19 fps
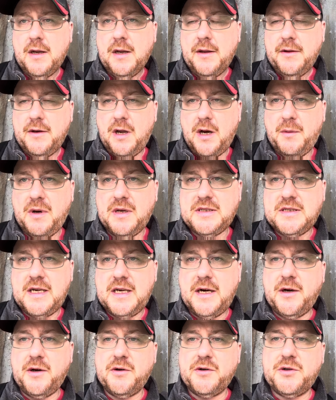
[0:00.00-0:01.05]
The Ottawa
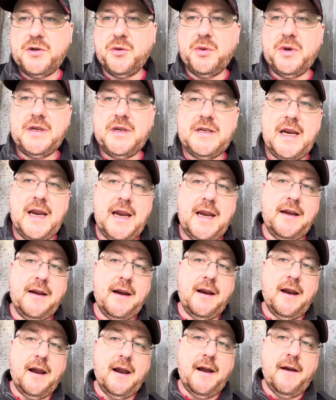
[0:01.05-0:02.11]
Senators do retain
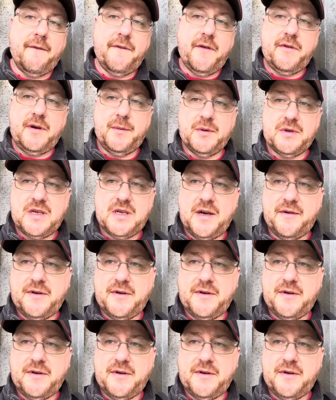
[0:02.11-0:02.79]
50%